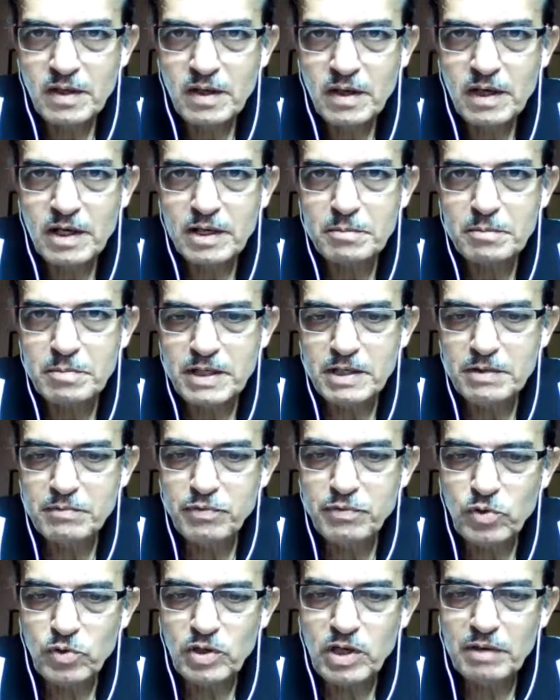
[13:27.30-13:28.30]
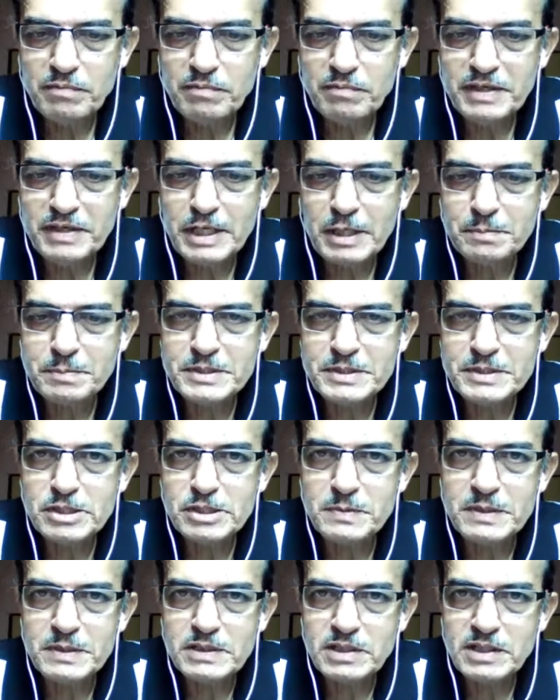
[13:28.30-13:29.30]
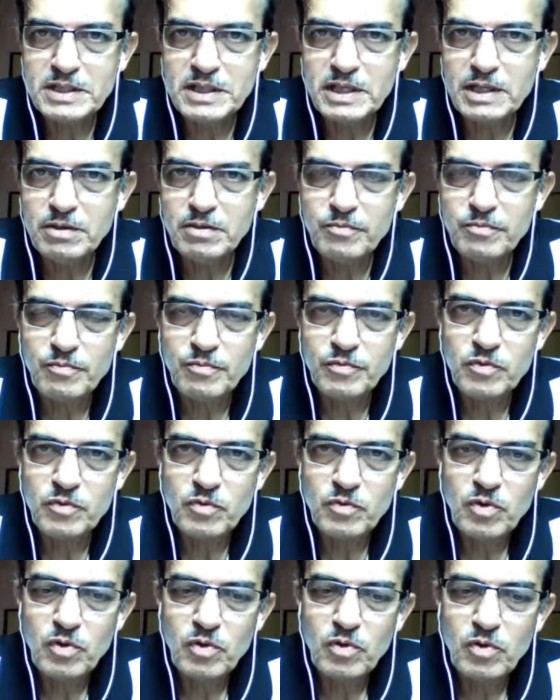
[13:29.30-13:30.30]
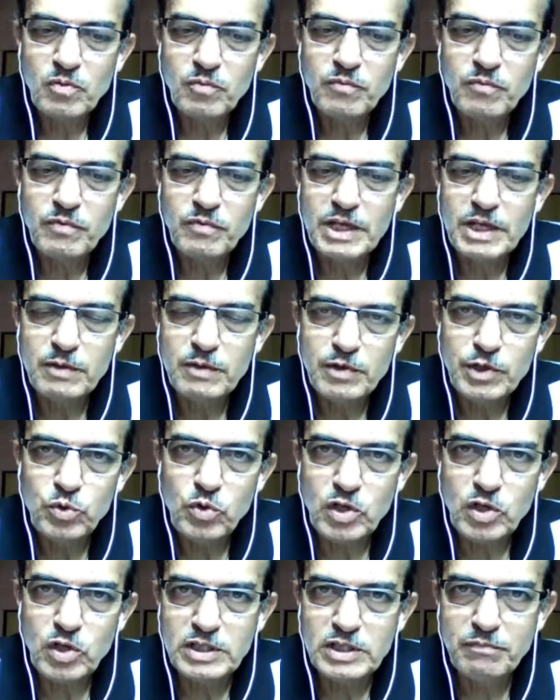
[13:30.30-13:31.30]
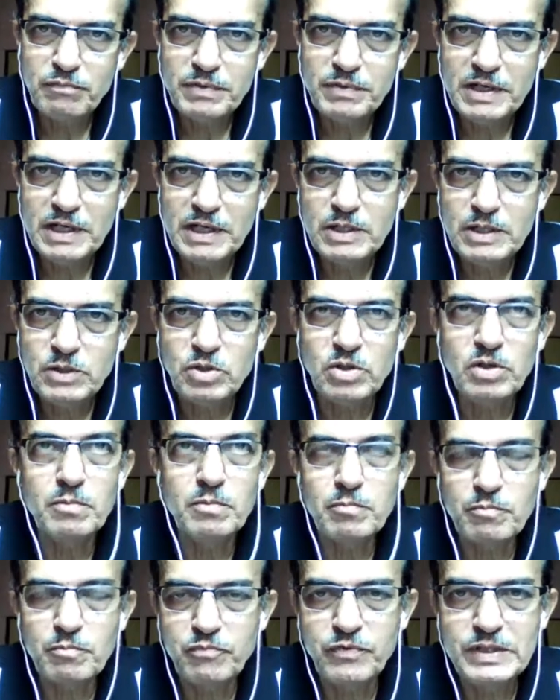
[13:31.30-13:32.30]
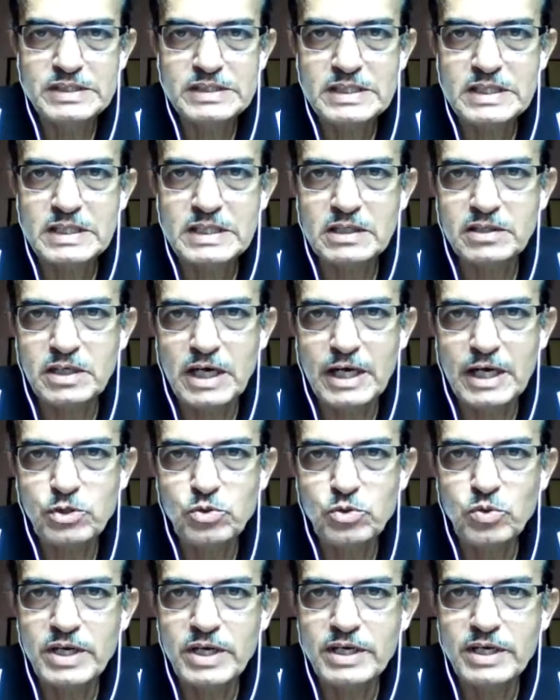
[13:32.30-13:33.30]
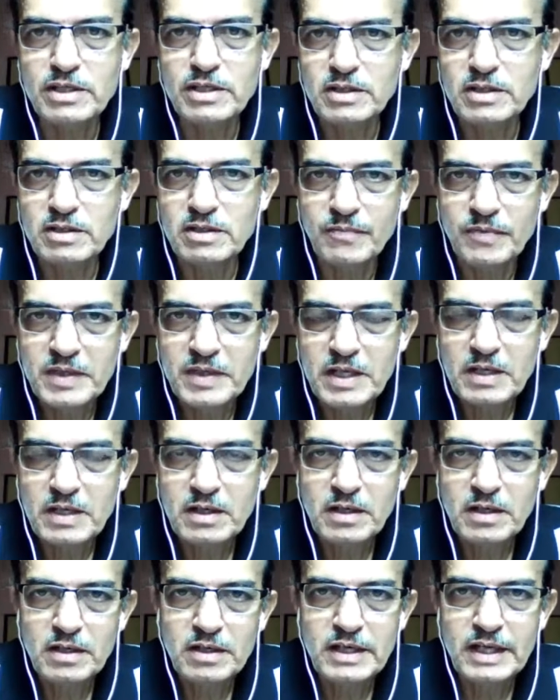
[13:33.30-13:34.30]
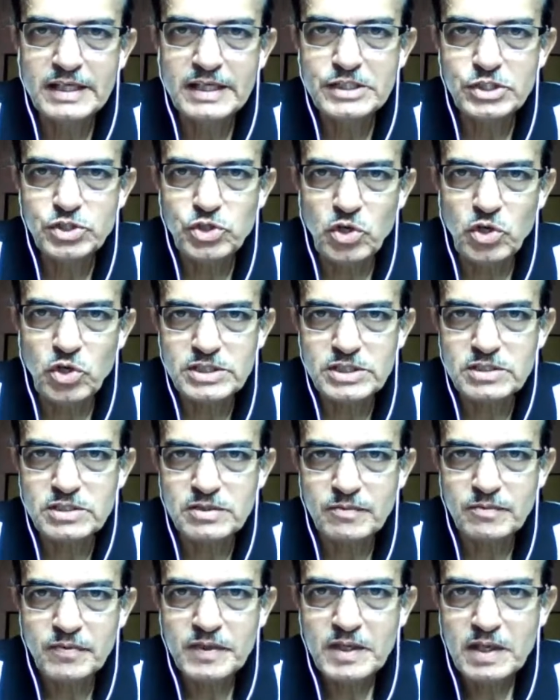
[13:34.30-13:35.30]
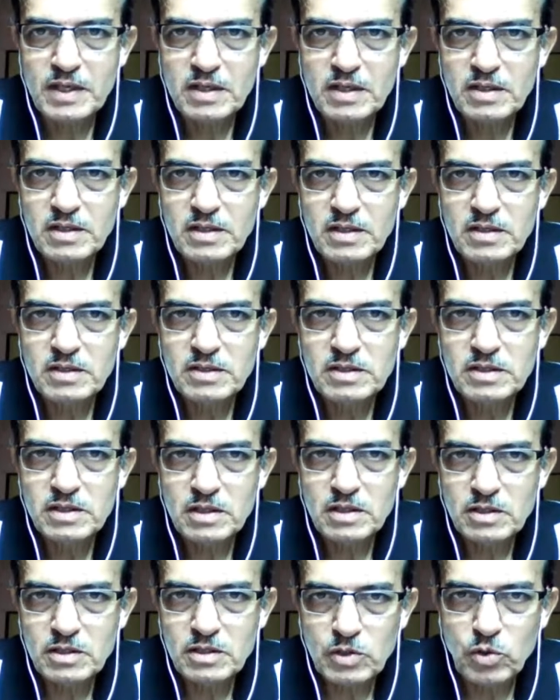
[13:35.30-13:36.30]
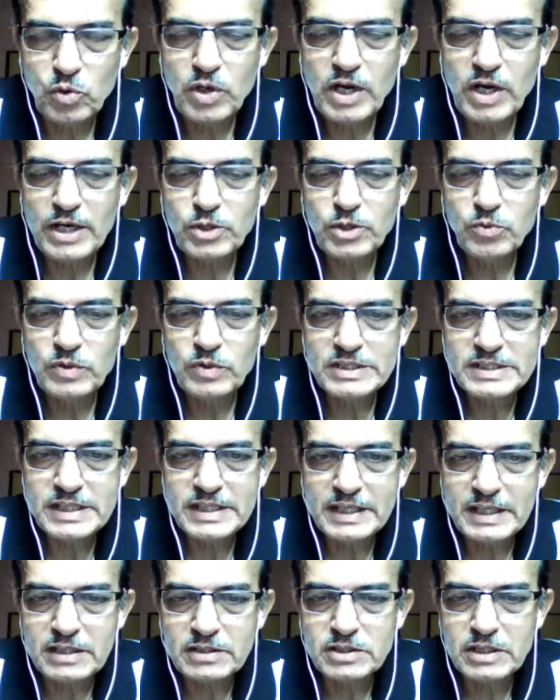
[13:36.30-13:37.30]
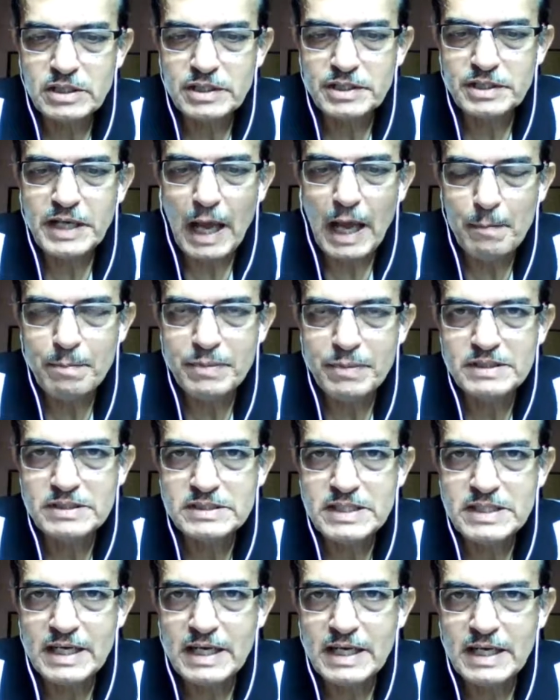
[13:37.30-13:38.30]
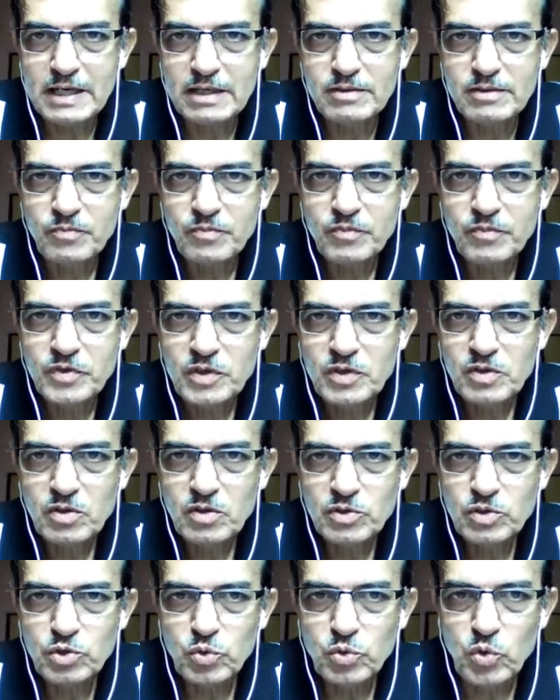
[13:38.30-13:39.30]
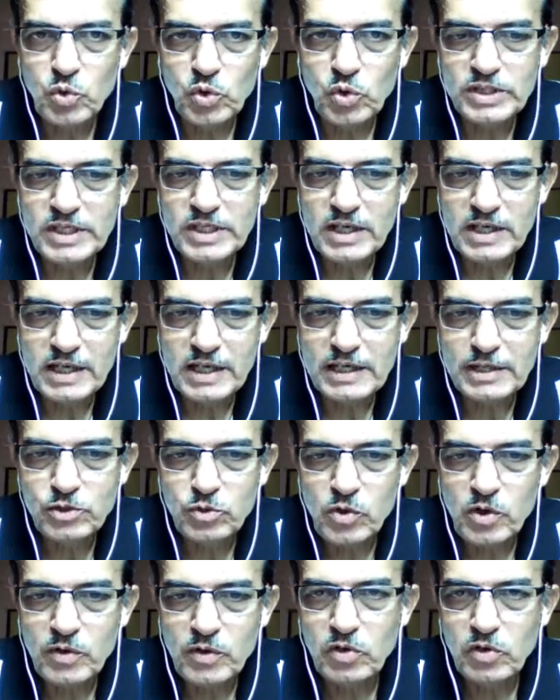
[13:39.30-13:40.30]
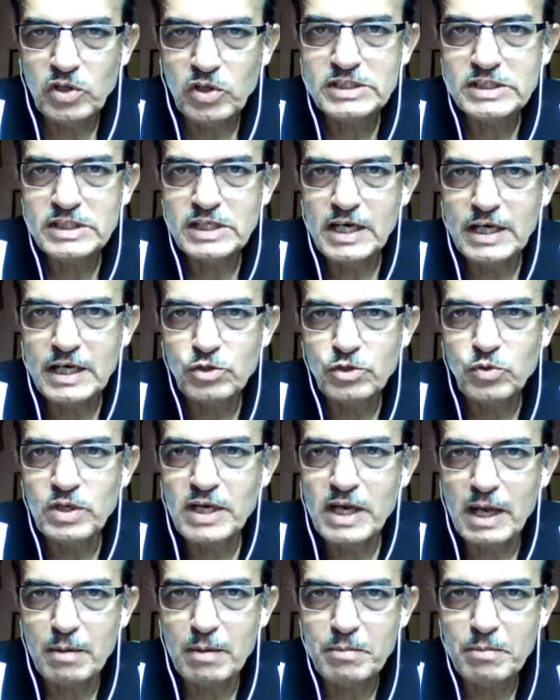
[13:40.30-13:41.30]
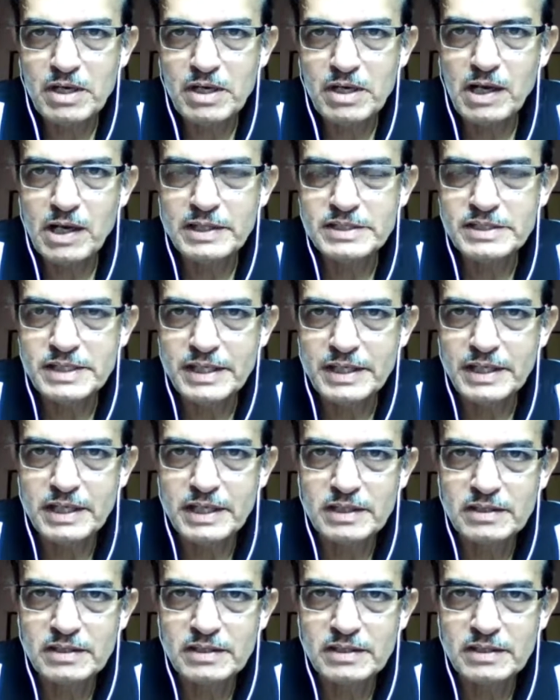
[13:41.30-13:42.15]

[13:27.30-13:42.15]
And bird photography tips is basically whenever you are on the field, first try to get the test shots. Look at your settings. It happens that you go there and you have not seen at your camera and settings,